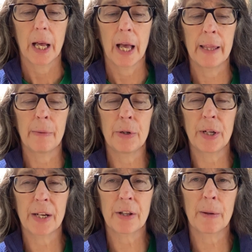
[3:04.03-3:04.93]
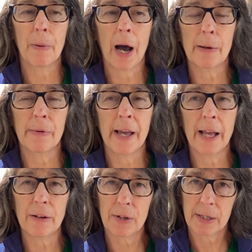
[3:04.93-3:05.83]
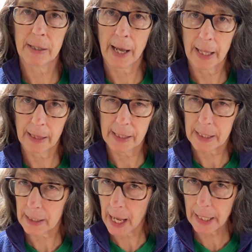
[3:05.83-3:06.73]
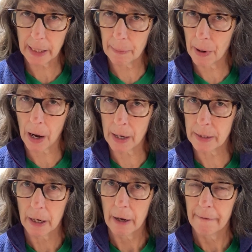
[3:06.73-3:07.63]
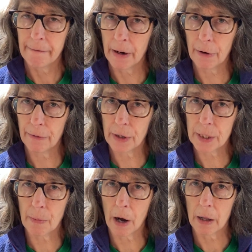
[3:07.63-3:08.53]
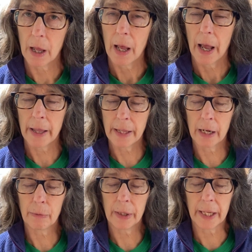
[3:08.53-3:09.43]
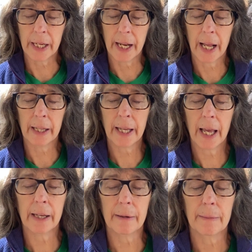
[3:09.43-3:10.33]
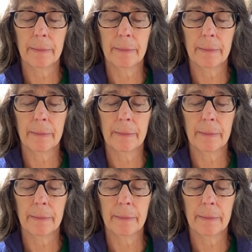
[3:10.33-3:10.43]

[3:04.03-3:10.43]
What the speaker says: And then when you get to the bottom of that, there's a slight little pause, very, very small. And then we'll inhale again.